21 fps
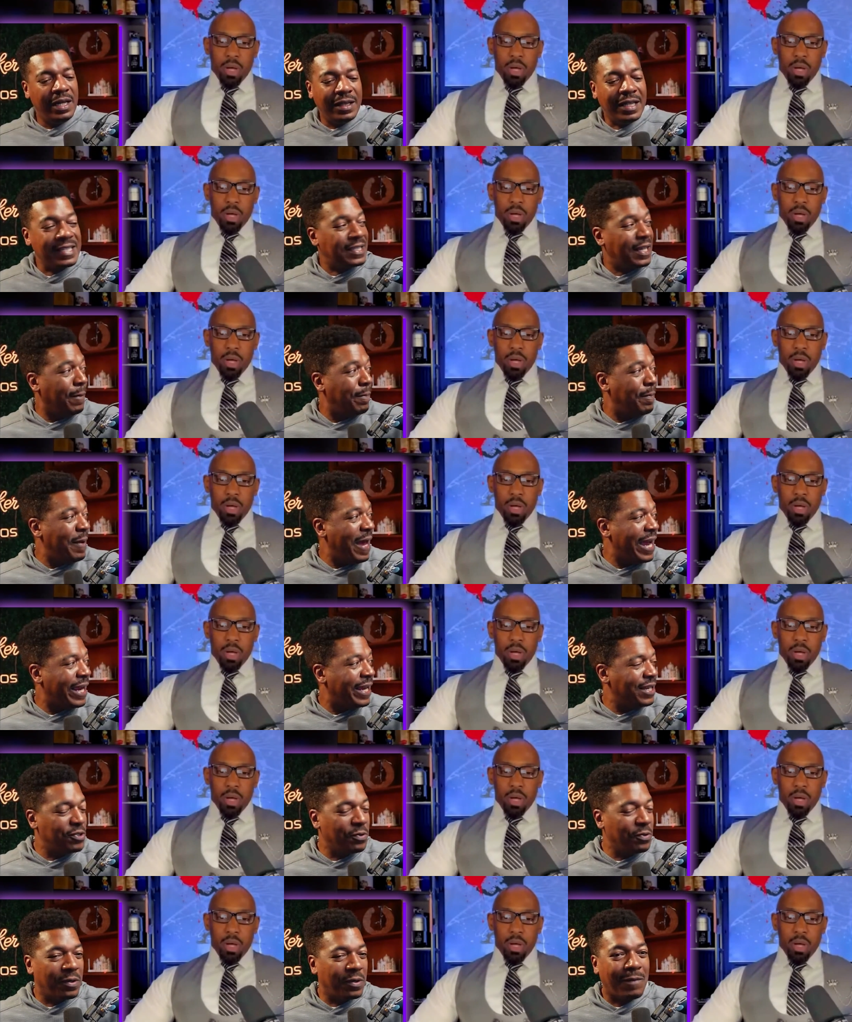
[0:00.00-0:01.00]
Speaker 1: Let's get back
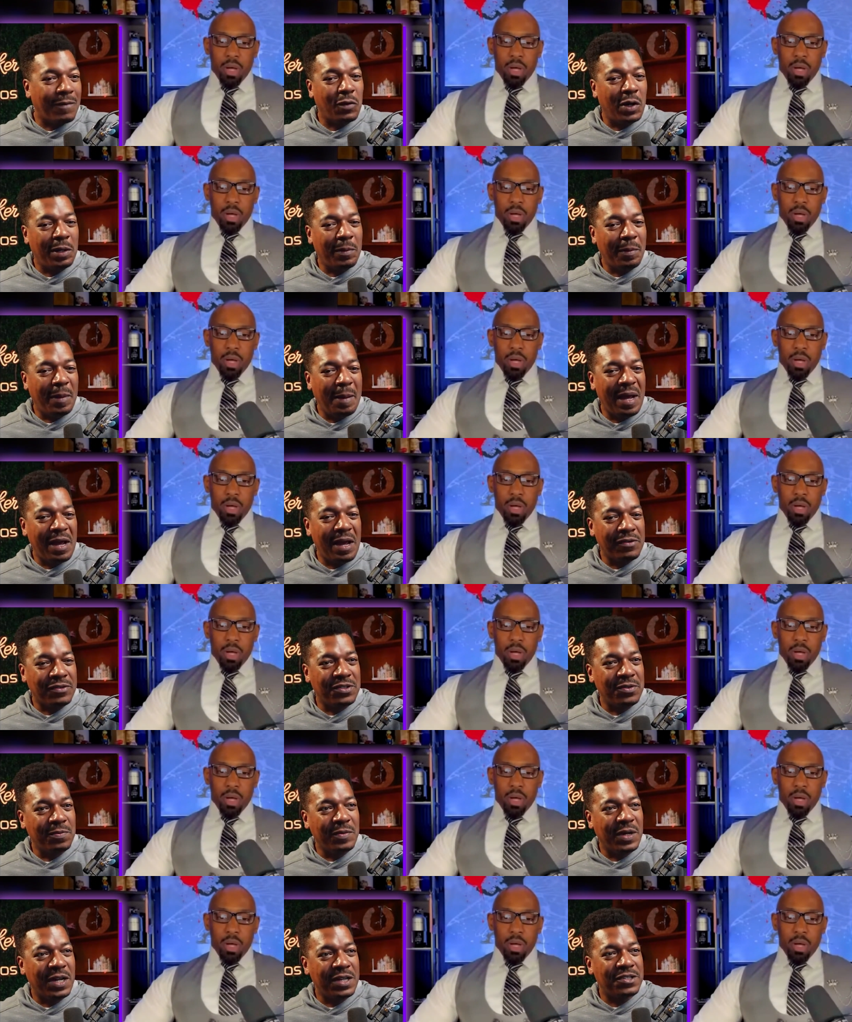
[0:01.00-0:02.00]
into it. I'm running my mouth
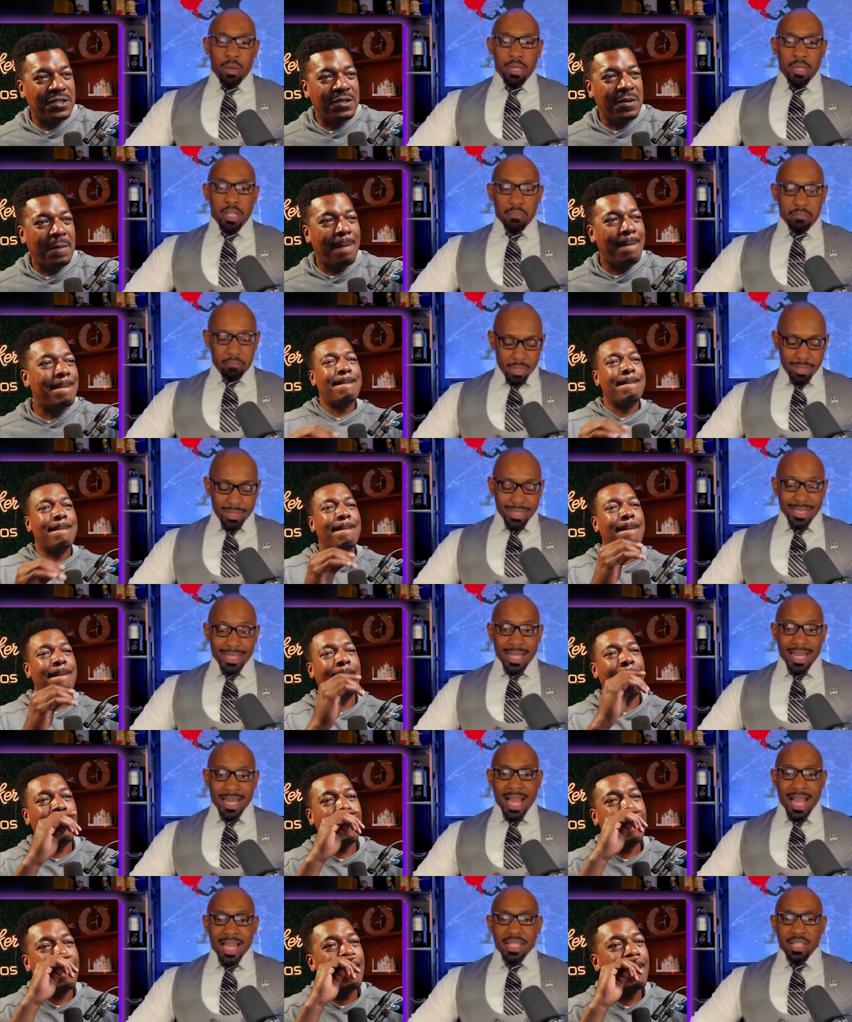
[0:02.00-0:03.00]
too much.
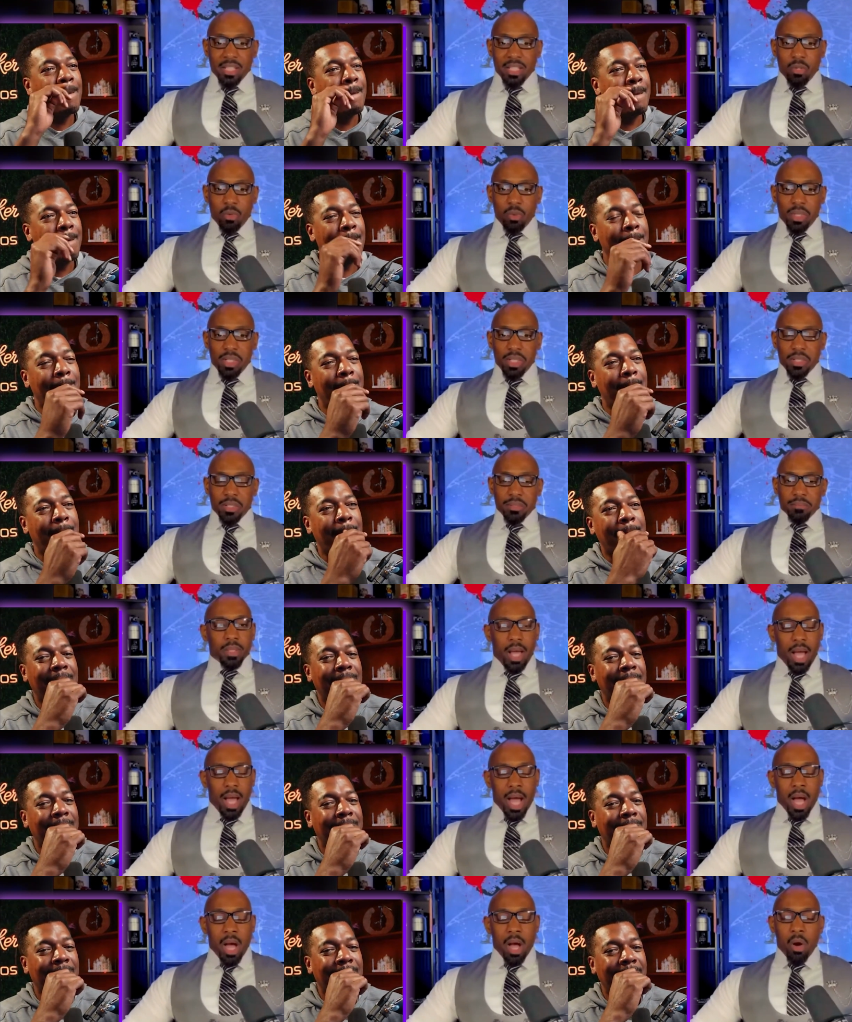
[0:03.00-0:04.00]
Speaker 2: That I deal with,
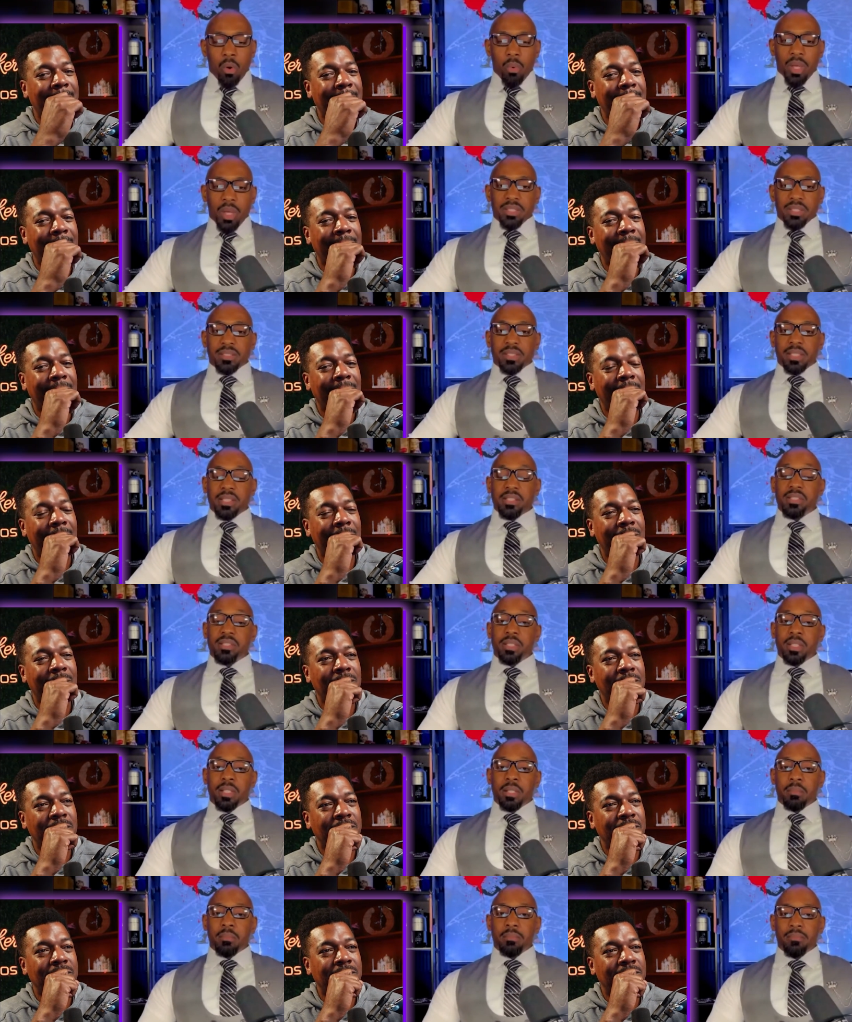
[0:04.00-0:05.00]
I always teach
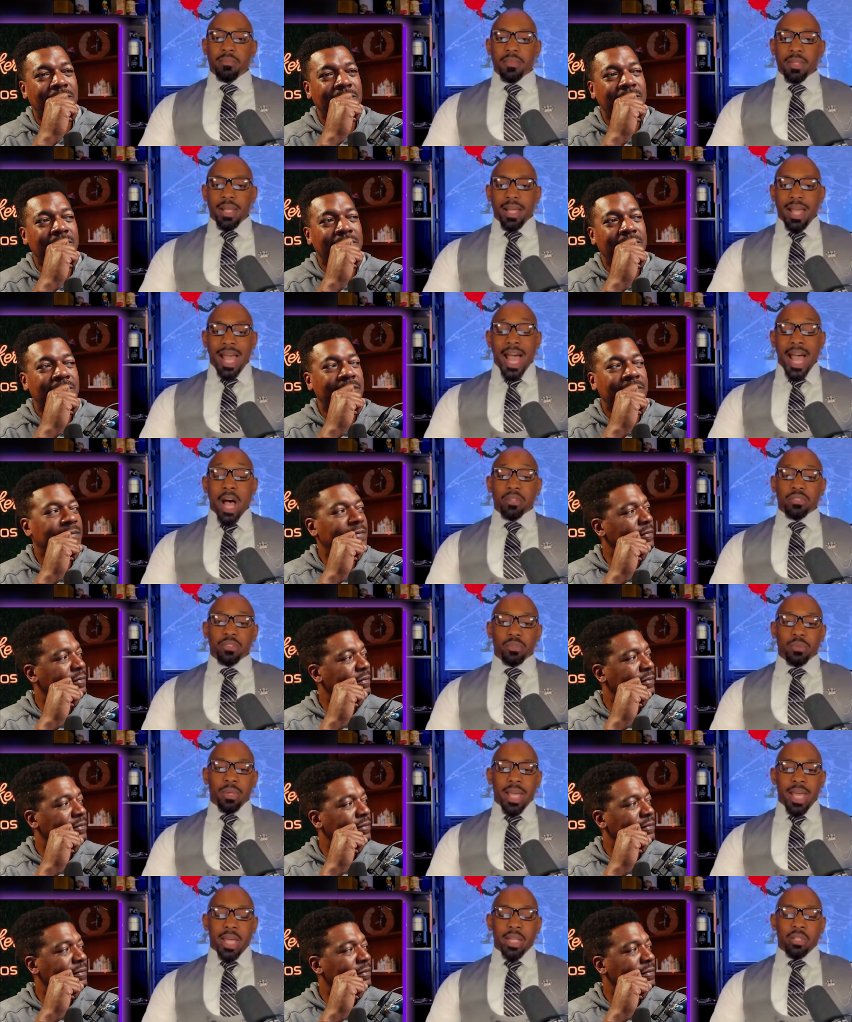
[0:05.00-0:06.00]
them how
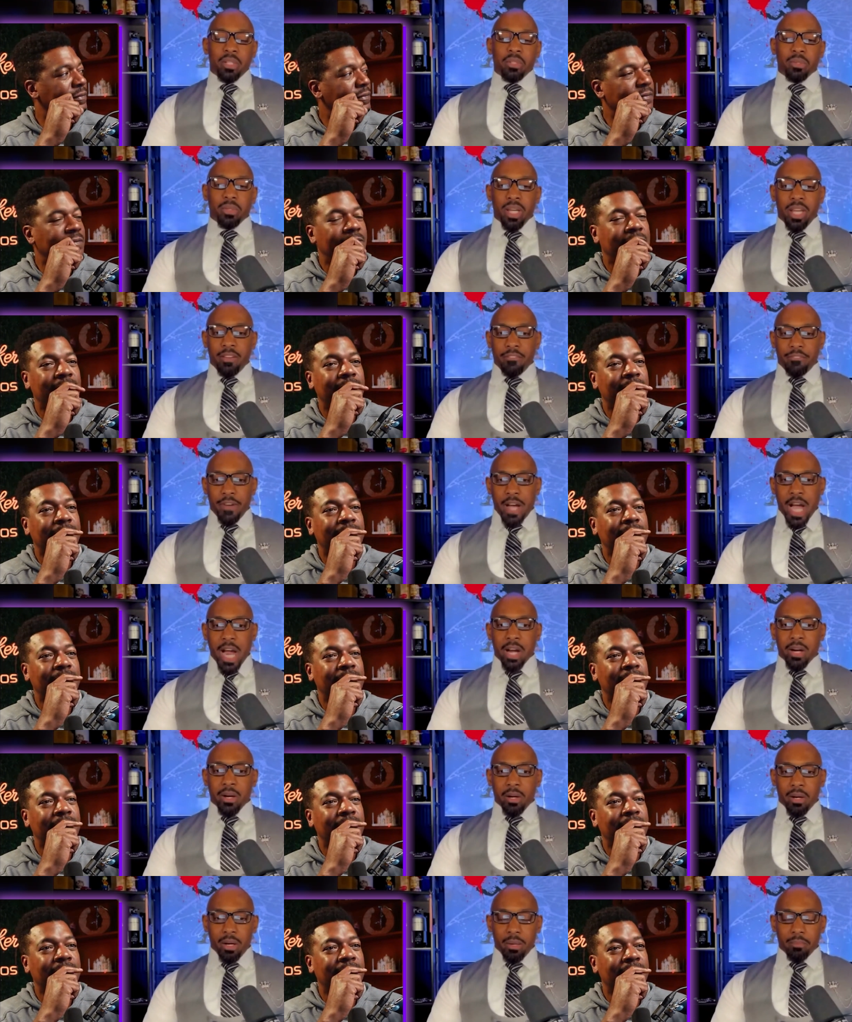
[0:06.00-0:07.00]
to handle a
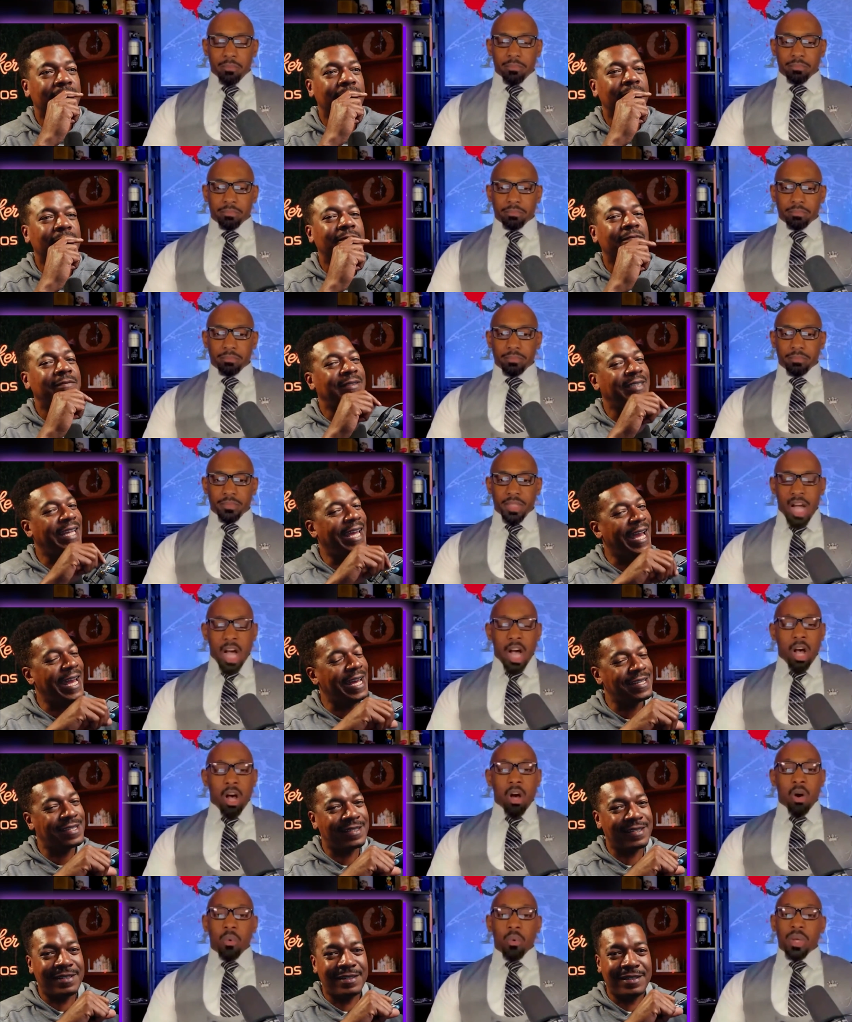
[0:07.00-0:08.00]
firearm.
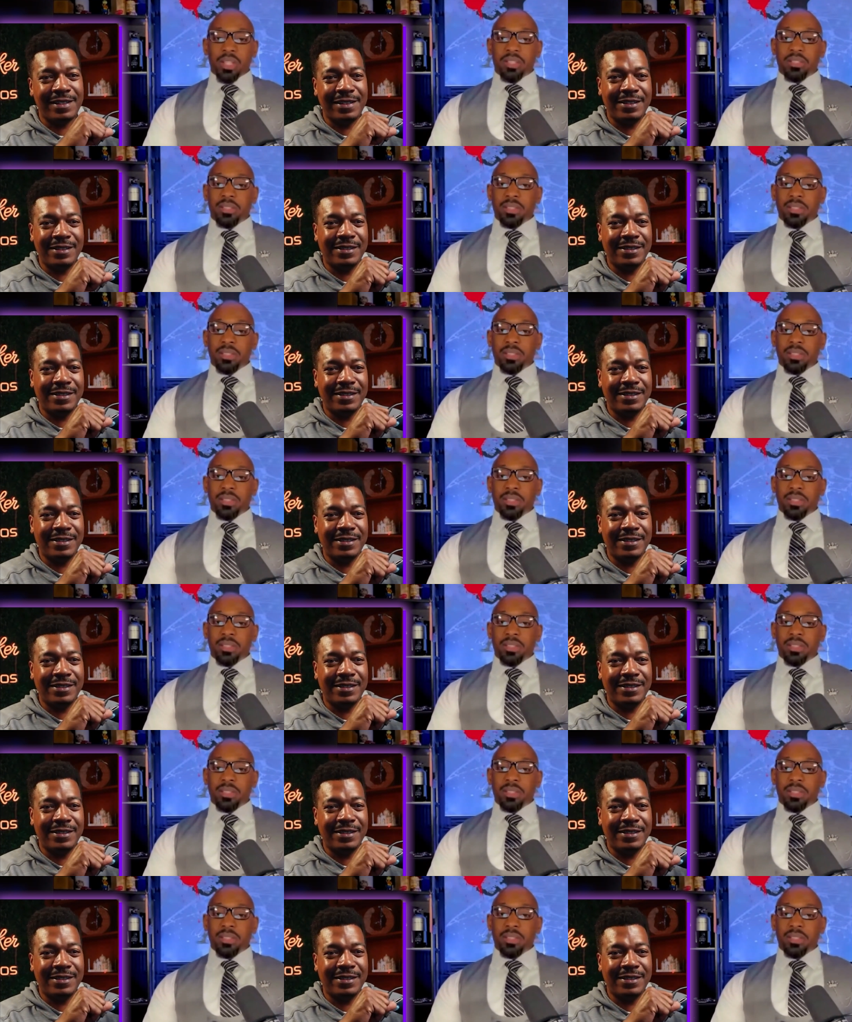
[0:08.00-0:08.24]
Yes. I always